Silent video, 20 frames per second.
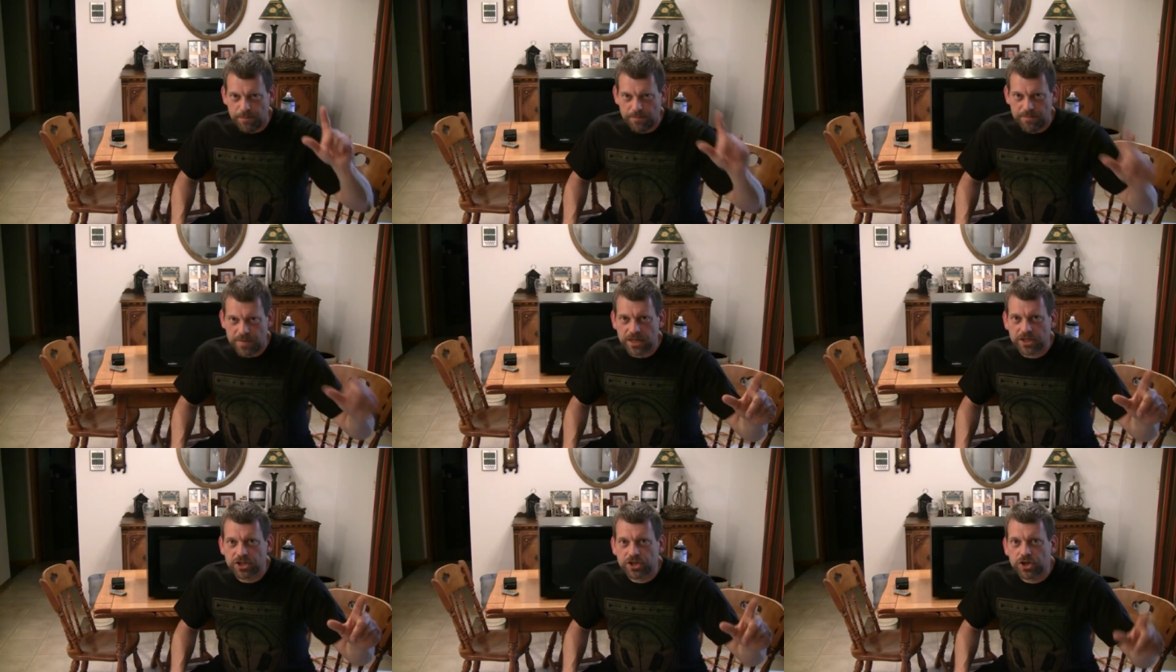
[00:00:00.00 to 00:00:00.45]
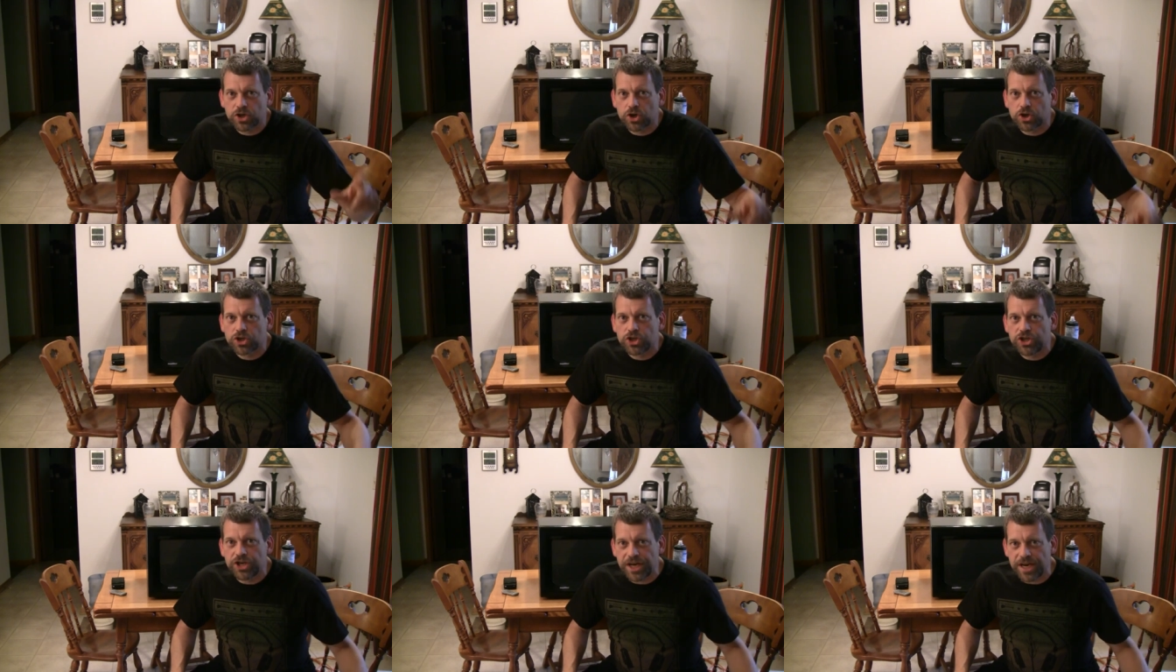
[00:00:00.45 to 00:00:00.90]

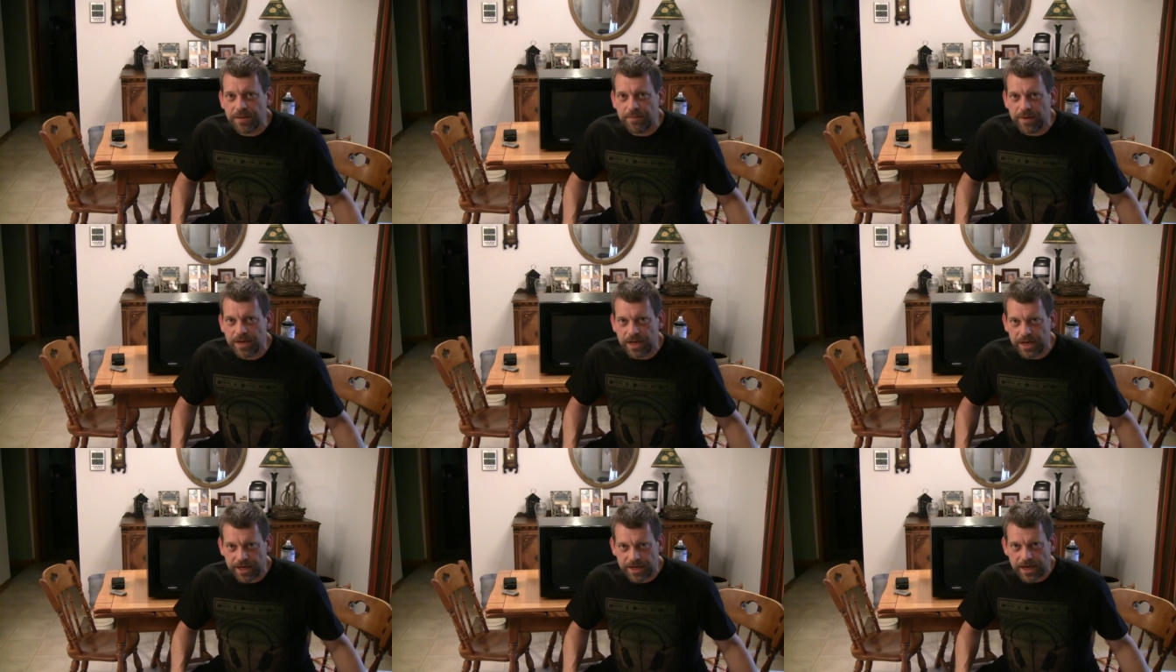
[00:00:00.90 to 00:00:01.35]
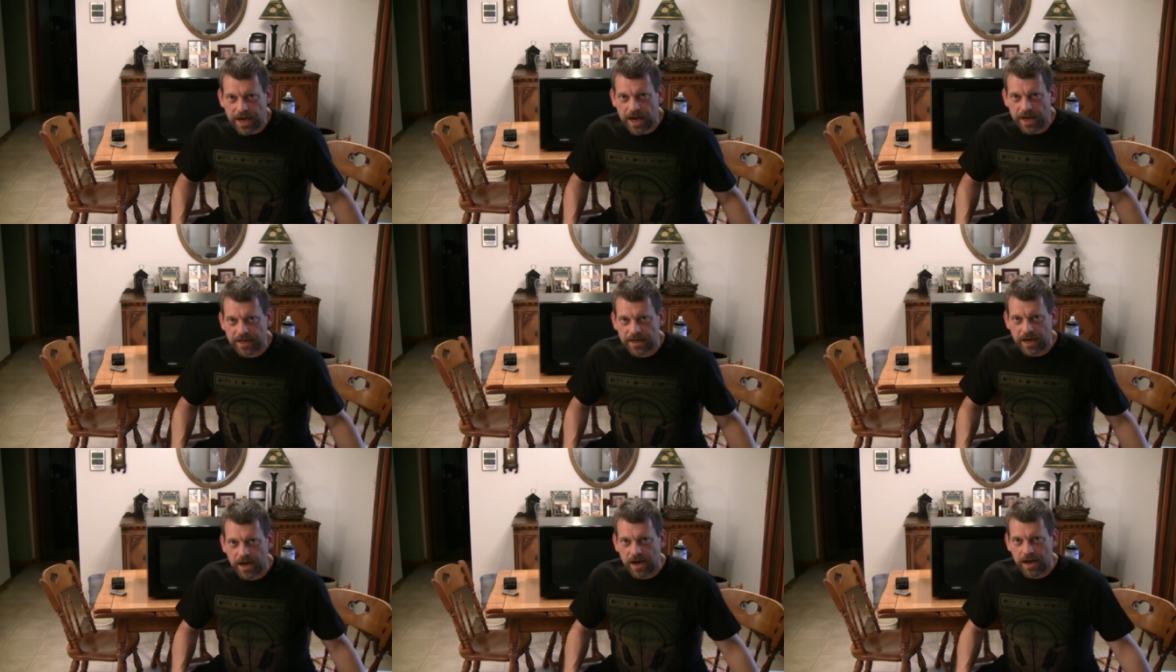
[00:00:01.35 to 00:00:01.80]
Mister G me
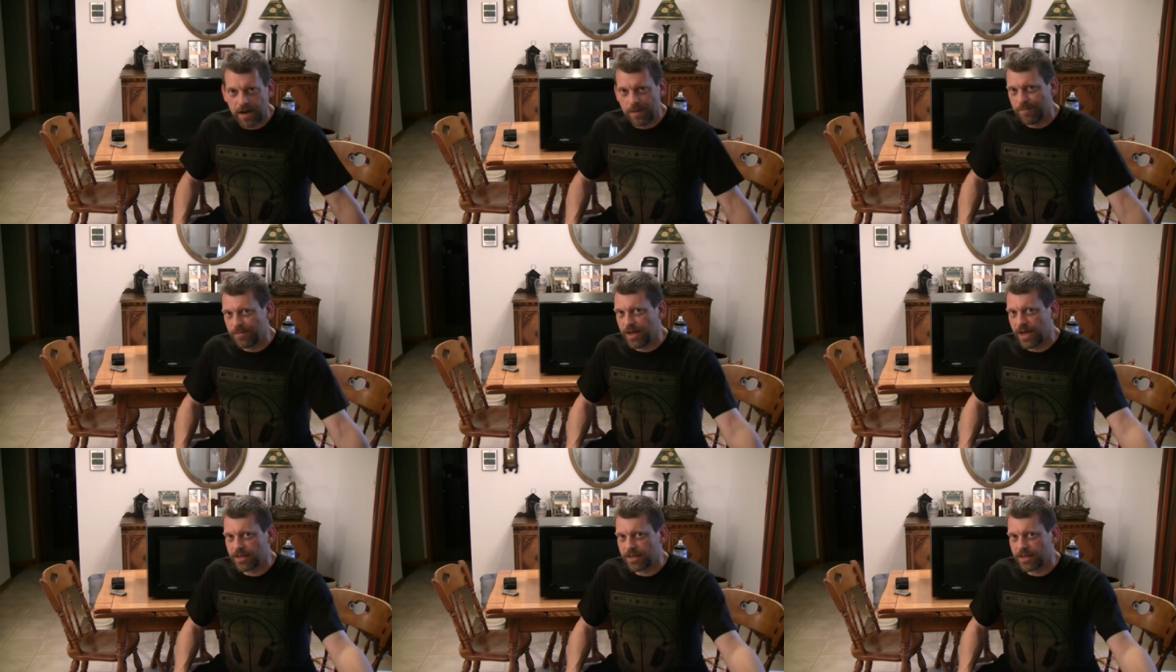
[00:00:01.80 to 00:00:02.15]
dot com.